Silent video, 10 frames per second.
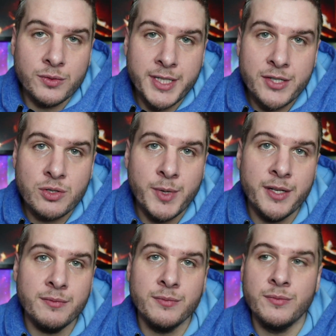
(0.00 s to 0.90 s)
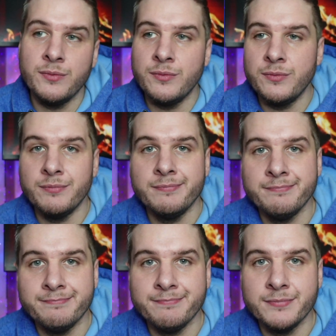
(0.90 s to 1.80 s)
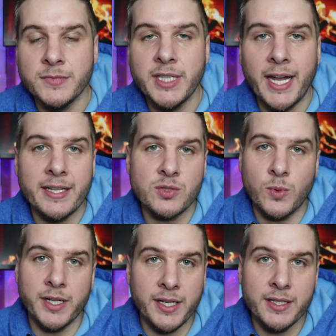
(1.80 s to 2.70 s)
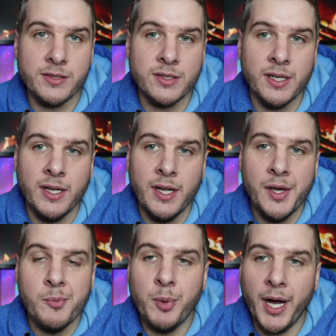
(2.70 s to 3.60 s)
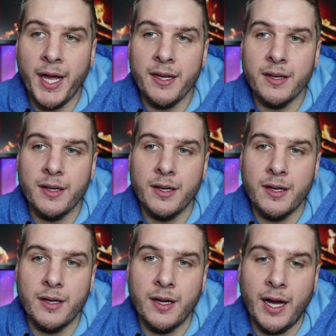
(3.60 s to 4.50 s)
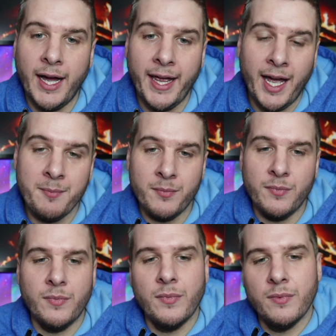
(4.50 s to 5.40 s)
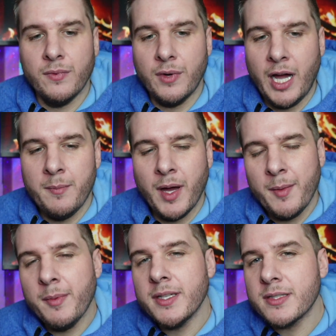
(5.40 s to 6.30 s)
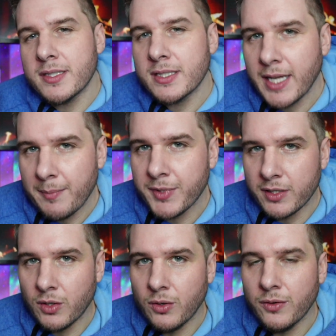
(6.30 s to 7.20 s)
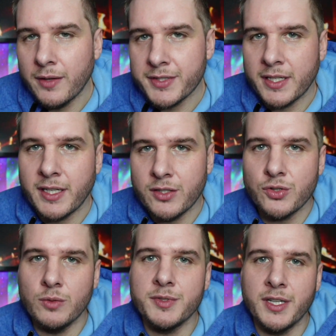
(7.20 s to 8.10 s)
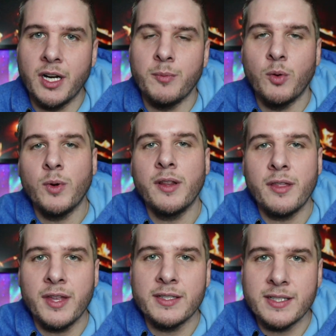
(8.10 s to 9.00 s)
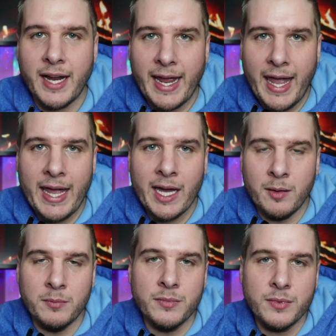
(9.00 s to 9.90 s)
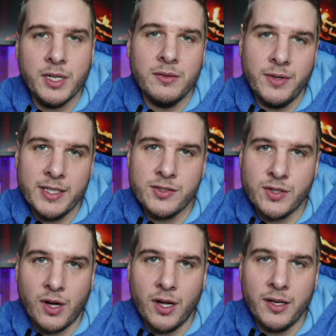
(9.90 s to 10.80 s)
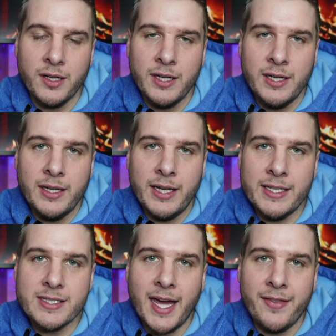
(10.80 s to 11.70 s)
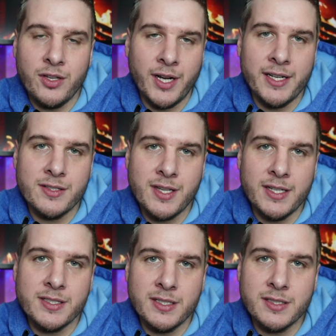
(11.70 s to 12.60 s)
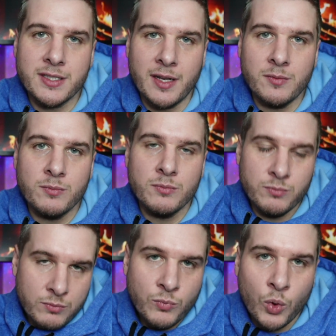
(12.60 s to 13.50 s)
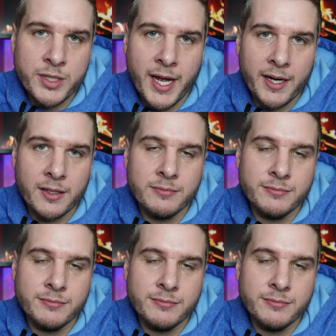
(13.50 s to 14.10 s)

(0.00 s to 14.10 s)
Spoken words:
detriment, that is what it is. But I'm a bit skeptical of sending in troops there. But one of the things that I am convinced on is that the United States needs to send more tech,